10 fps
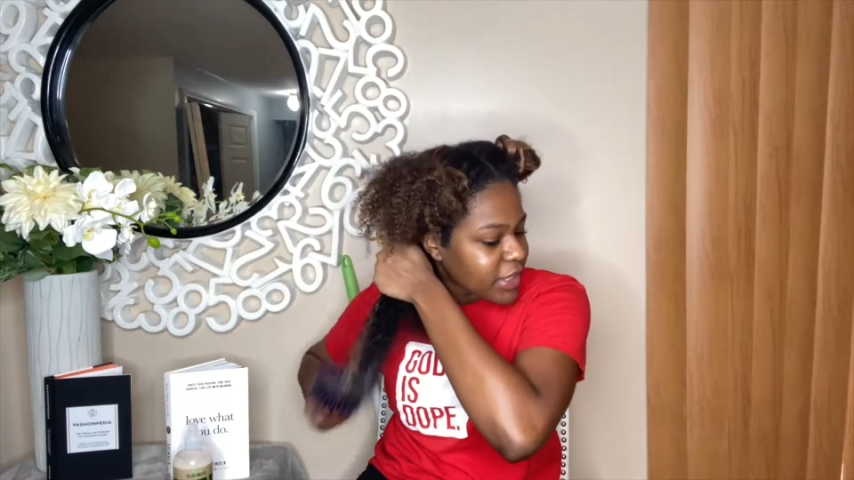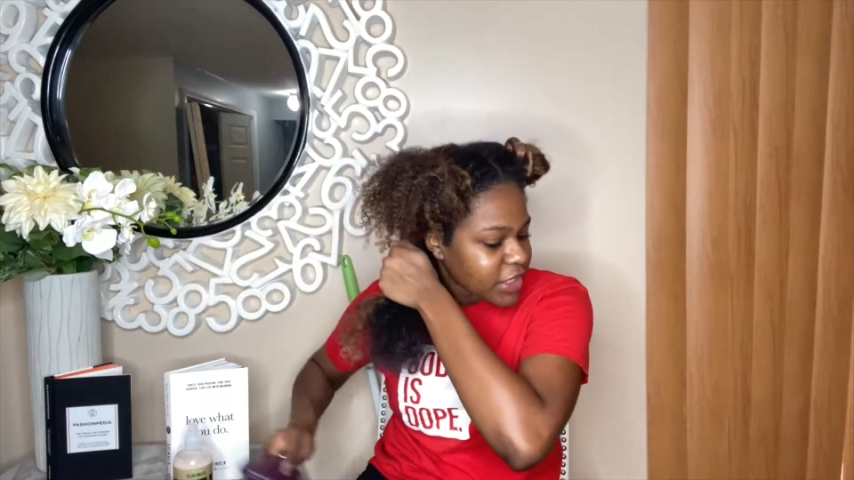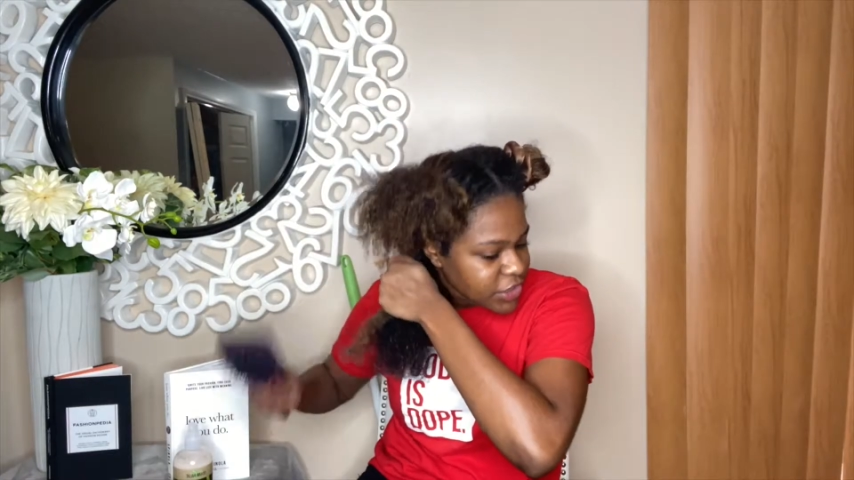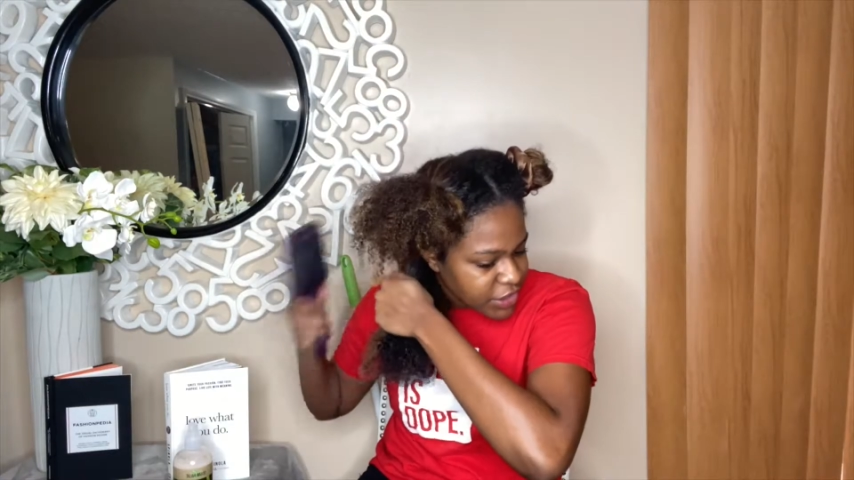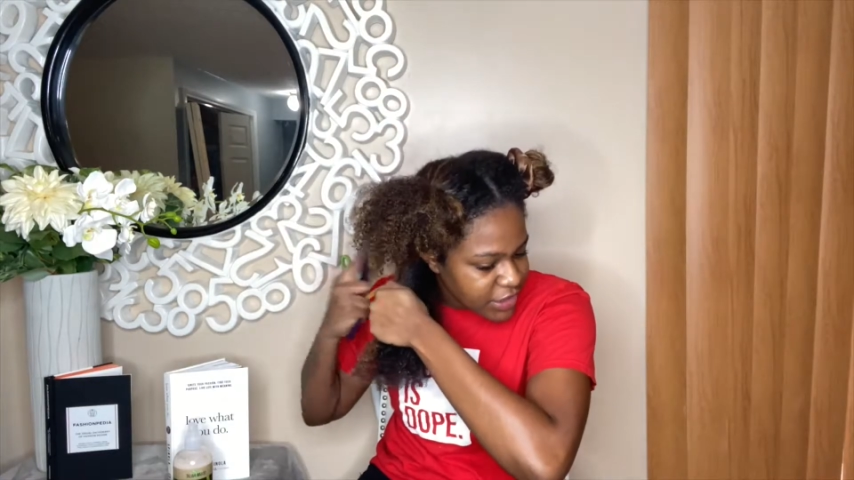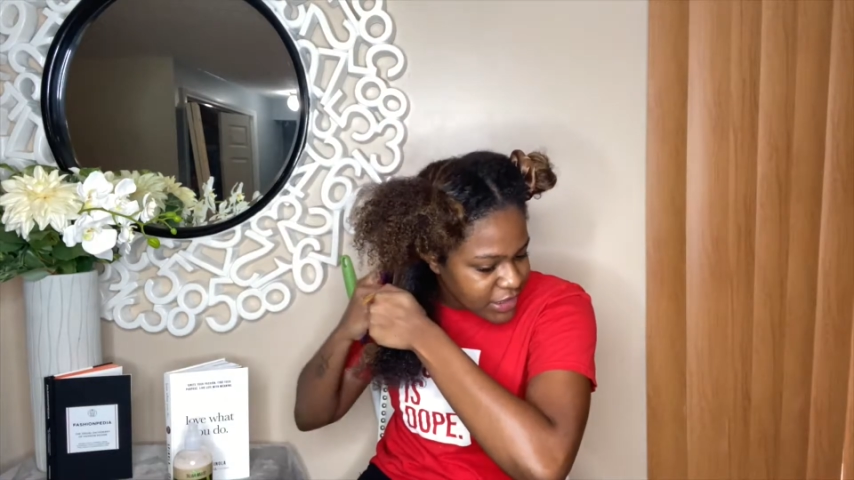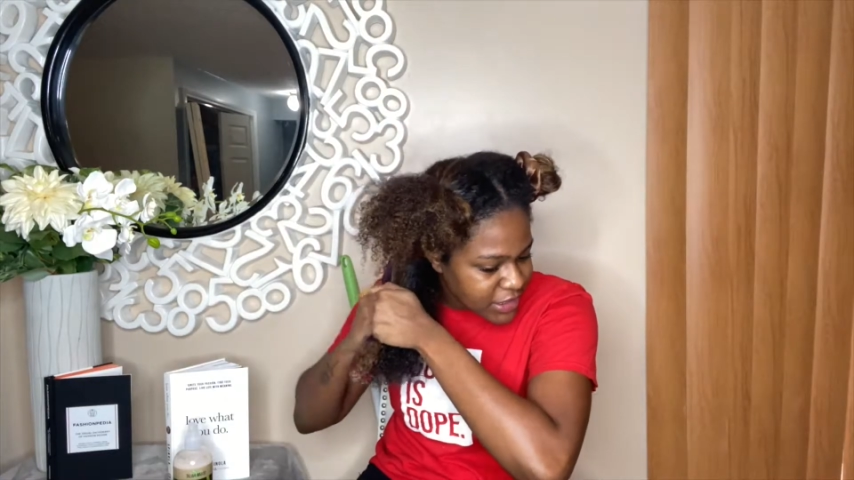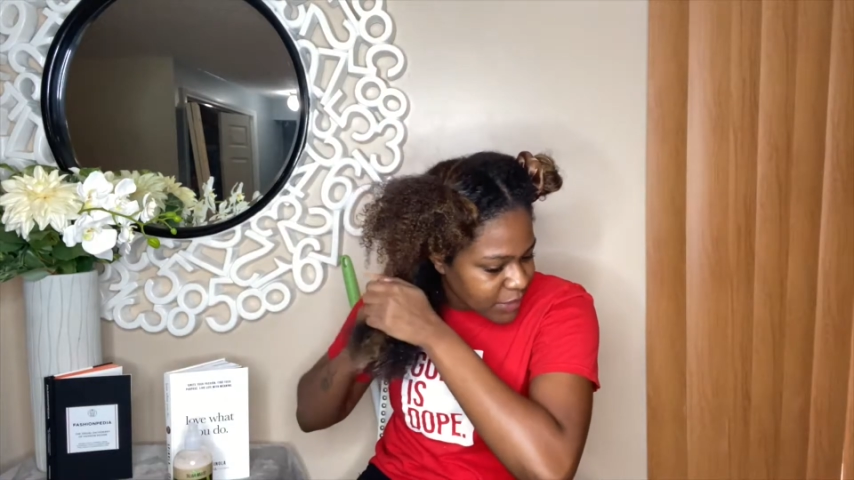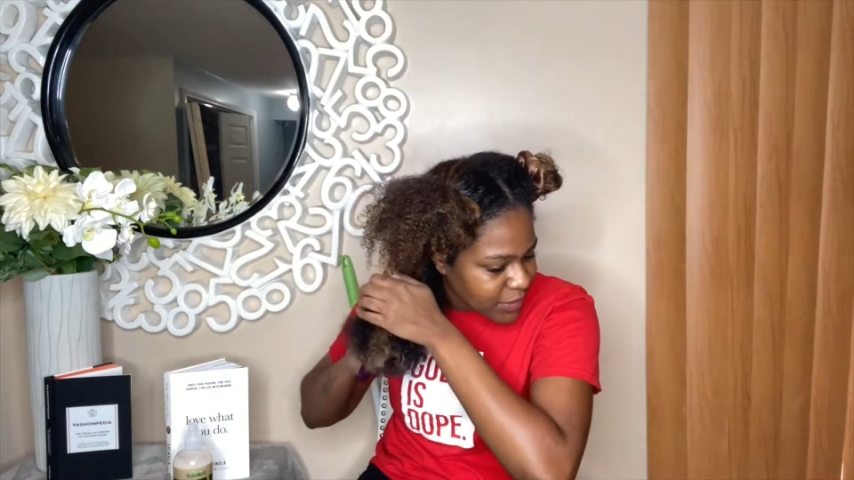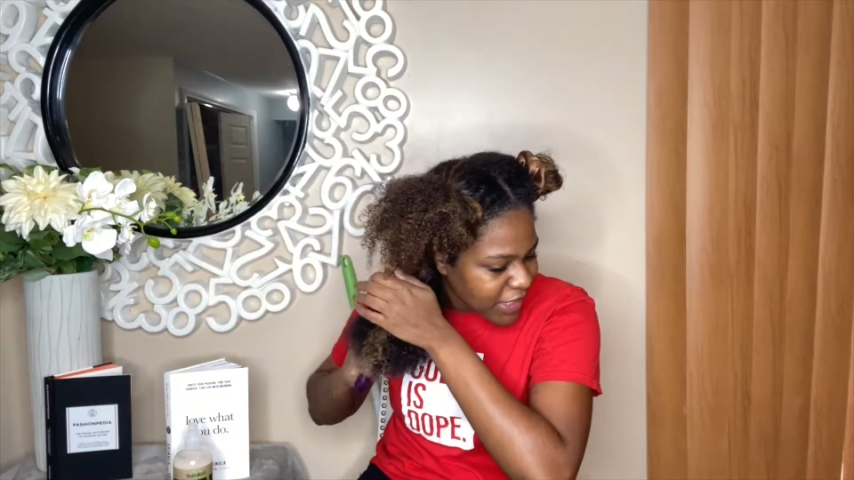conditioner and
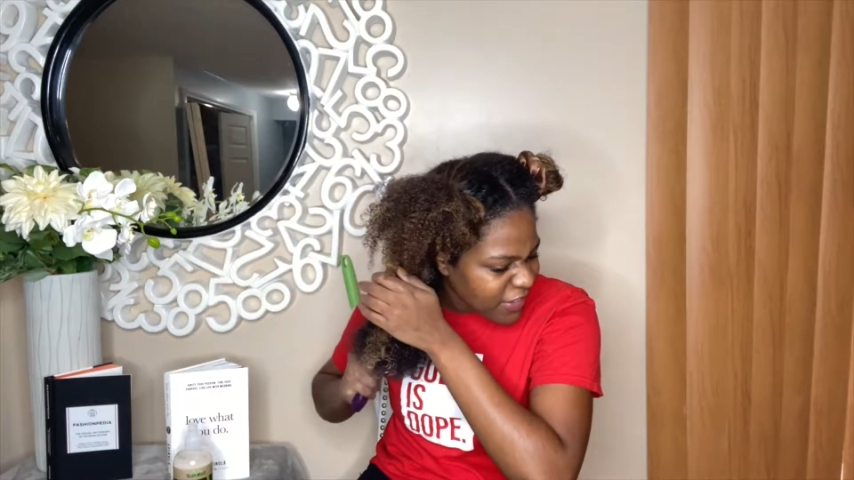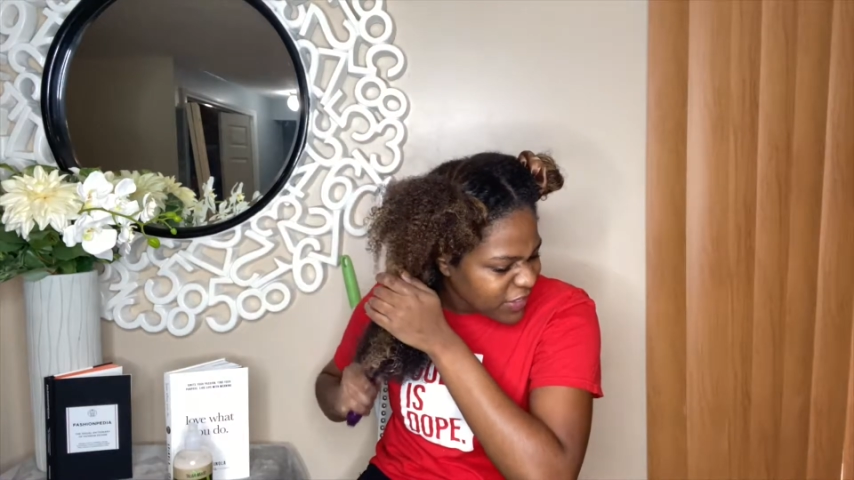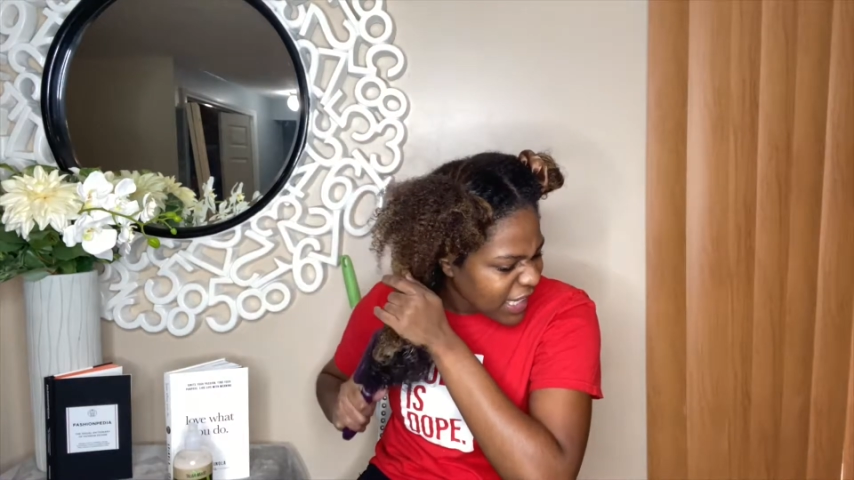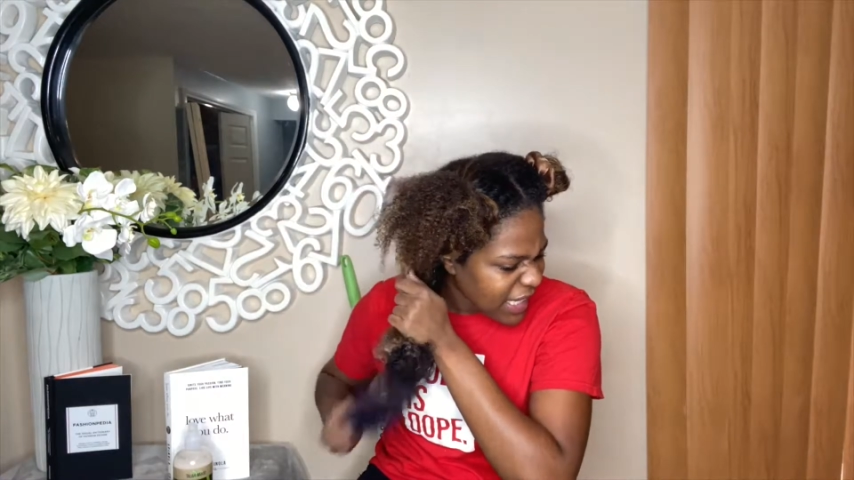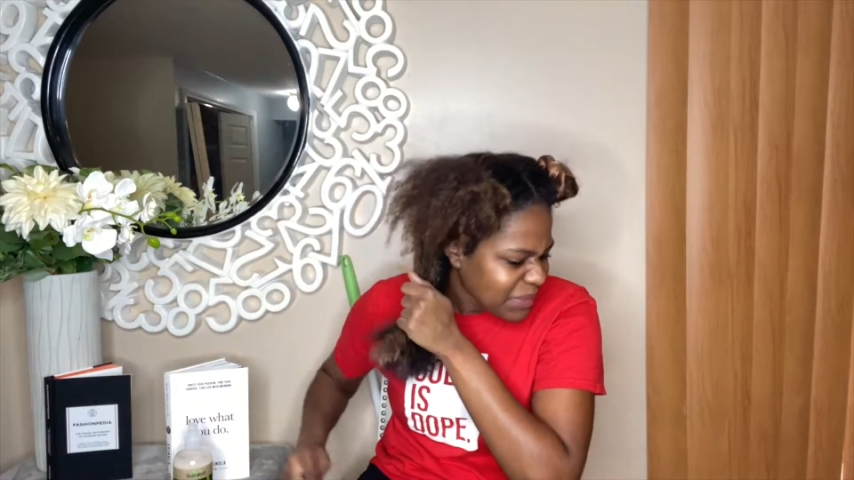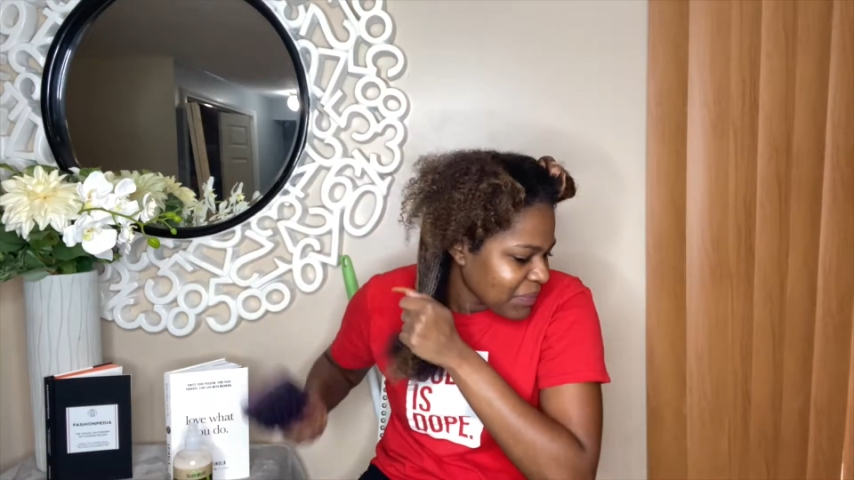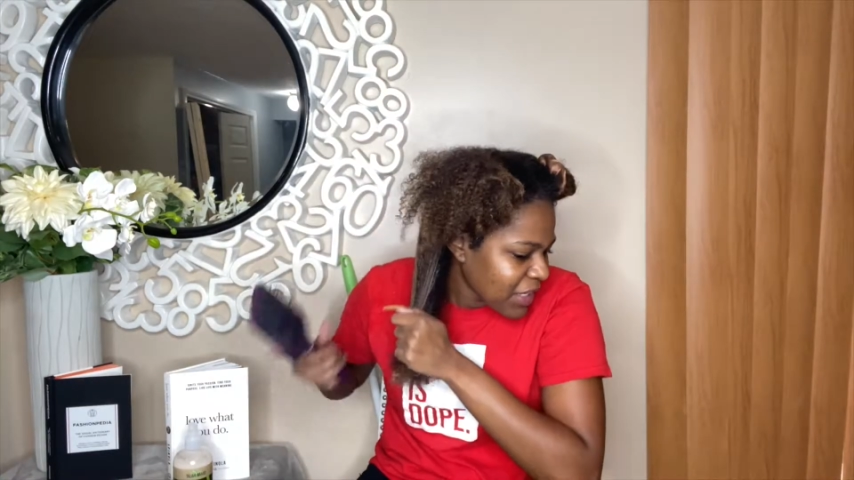sit with that for like,